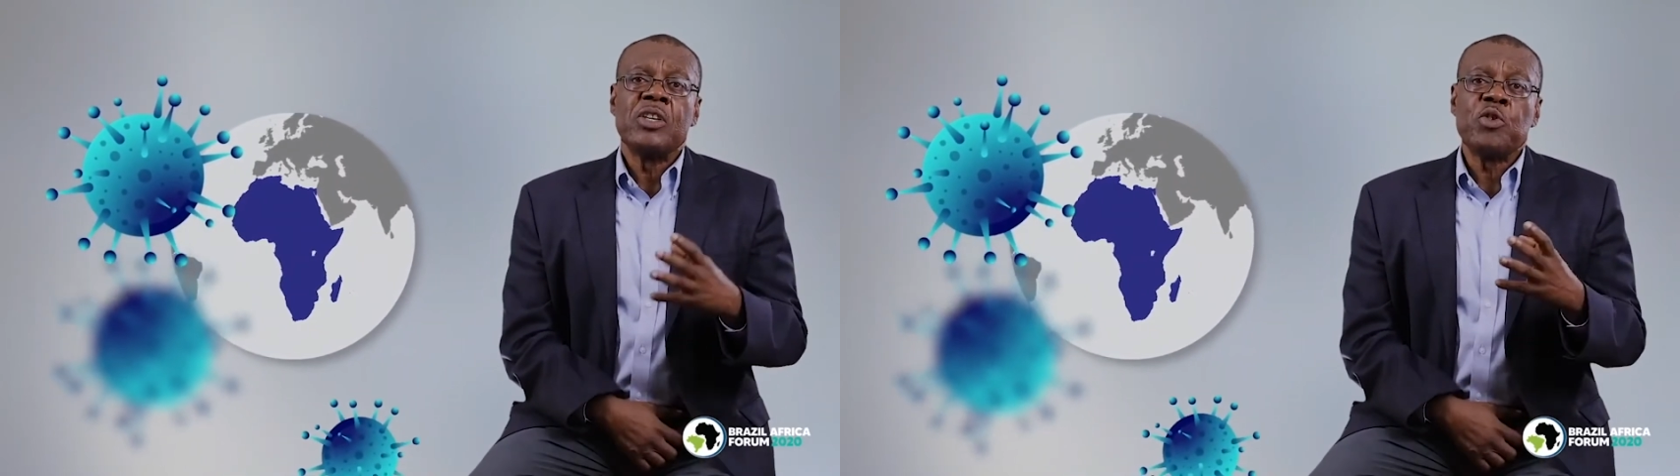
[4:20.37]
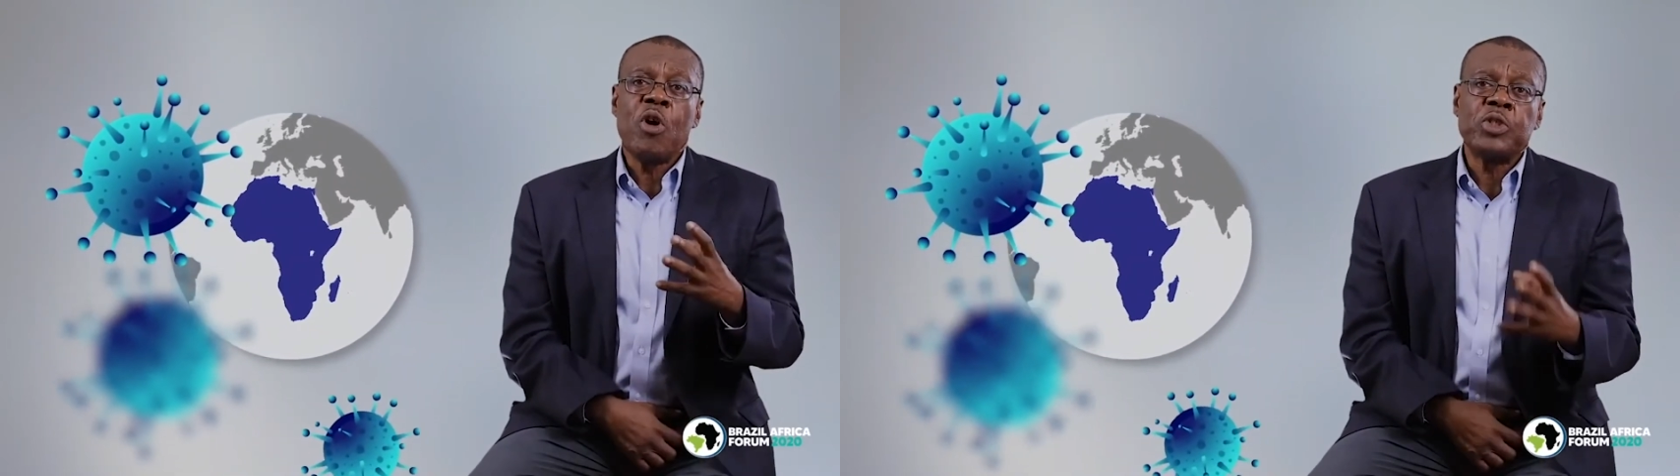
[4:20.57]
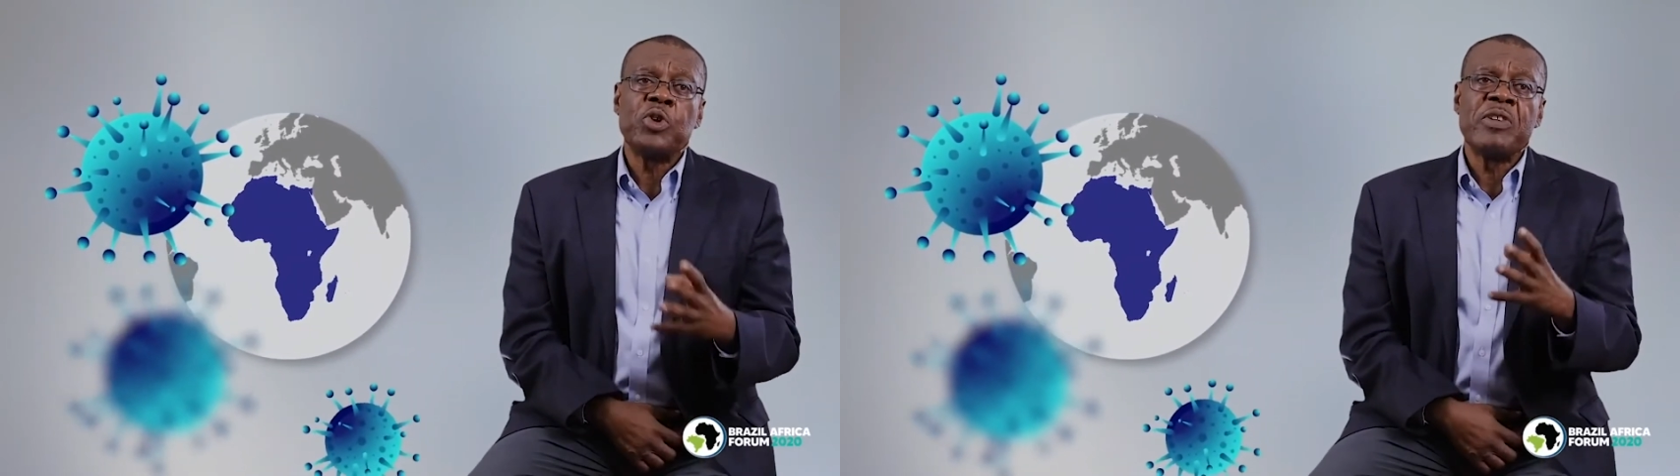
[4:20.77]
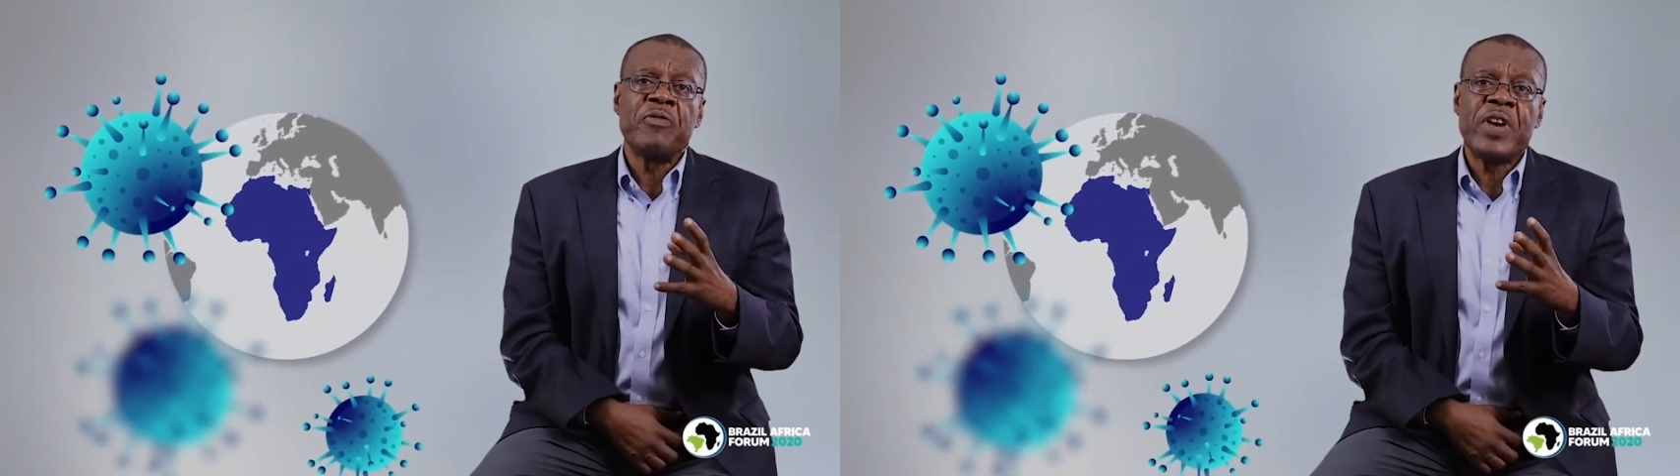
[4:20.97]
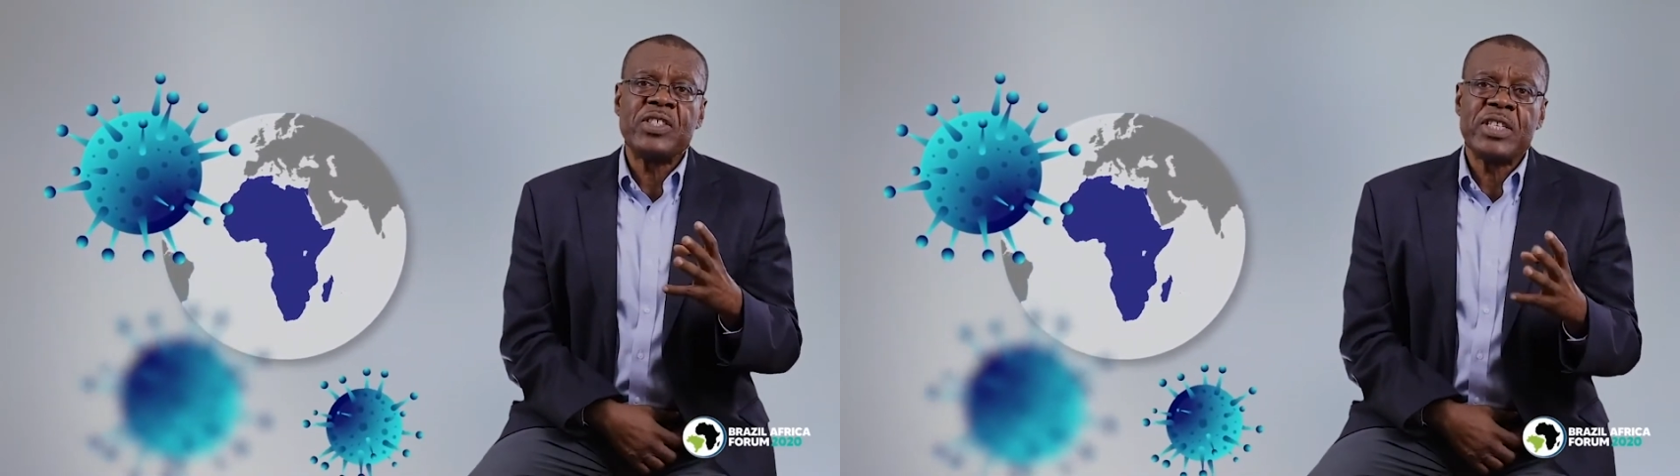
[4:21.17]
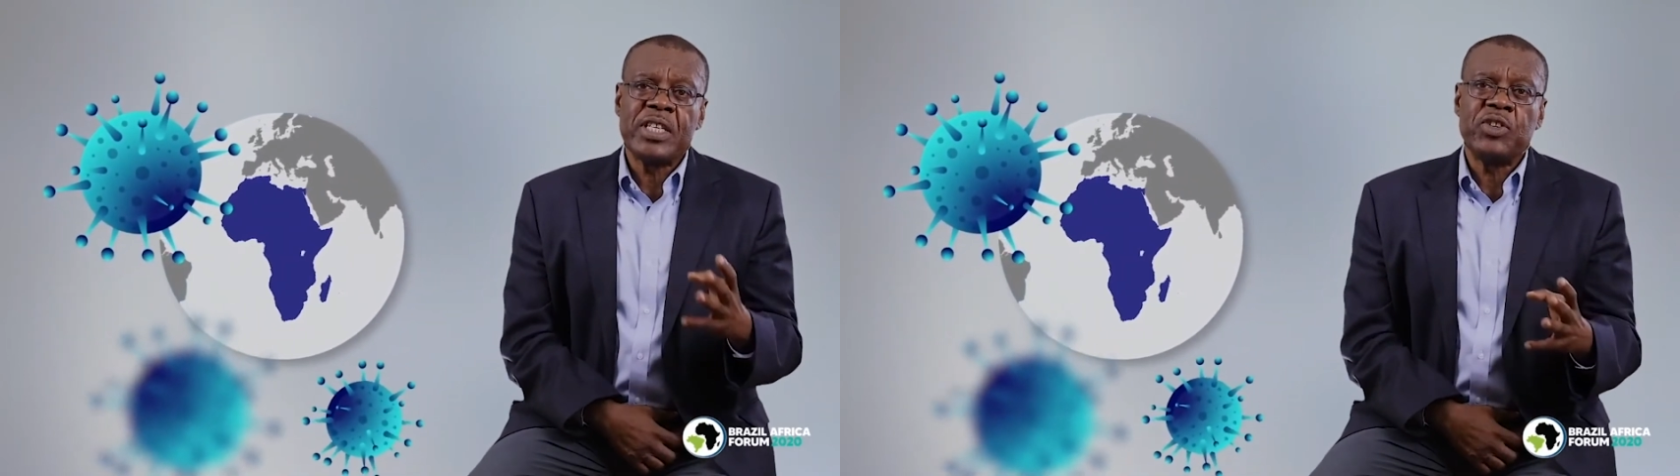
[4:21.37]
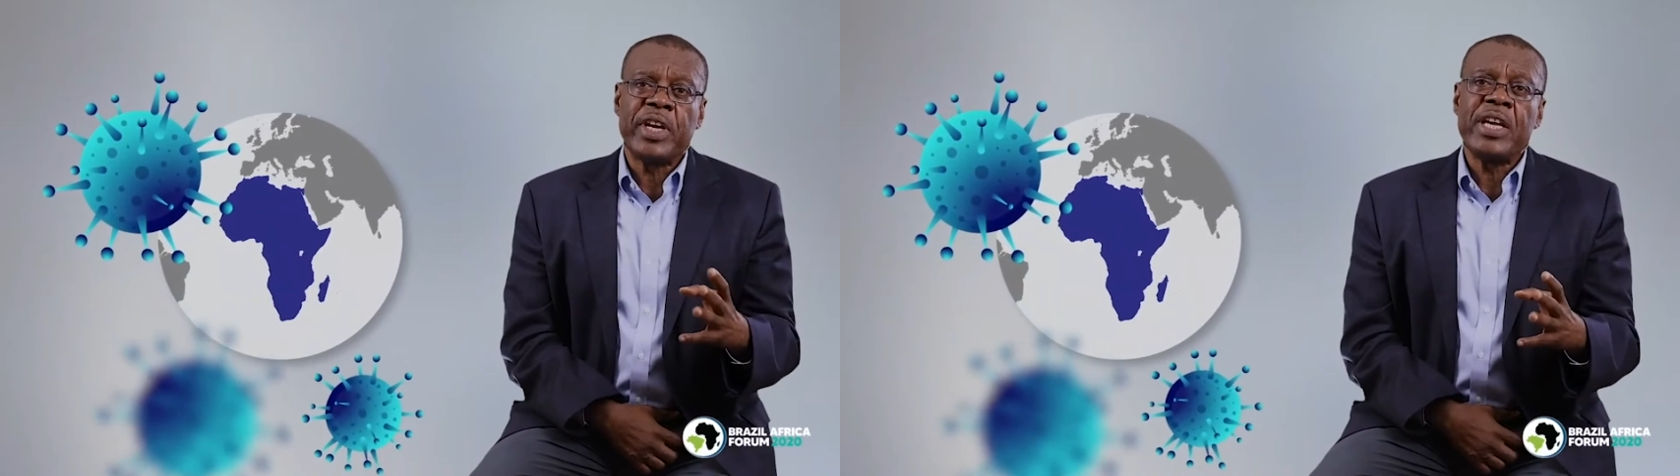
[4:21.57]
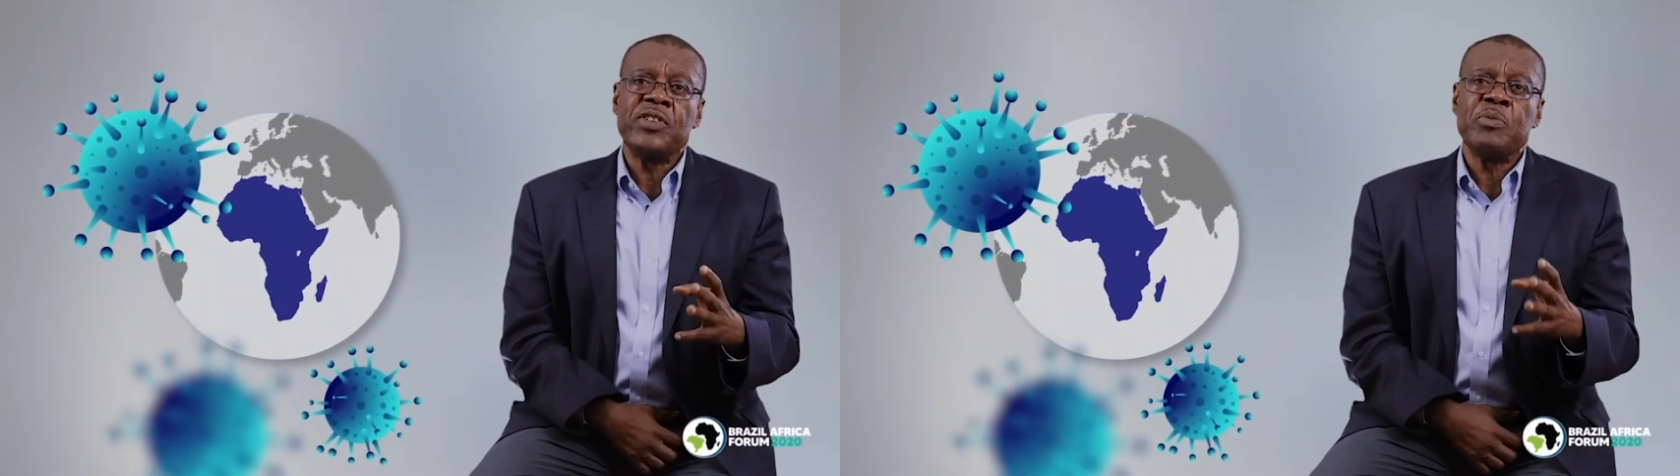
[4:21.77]
to also invest in
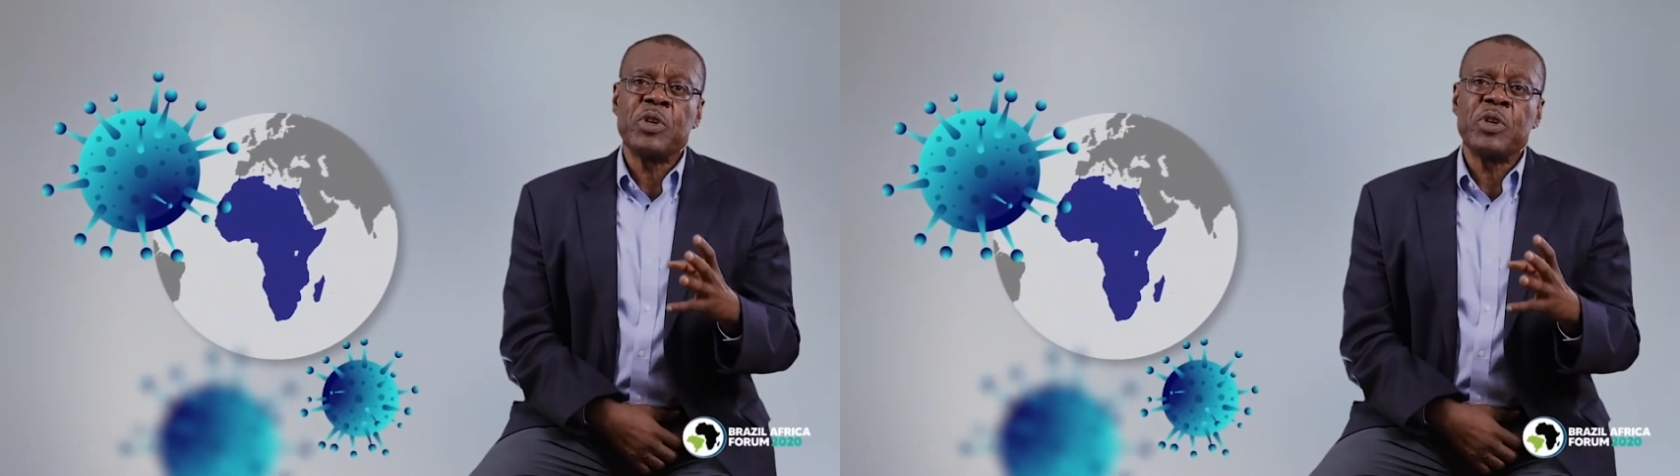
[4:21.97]
education,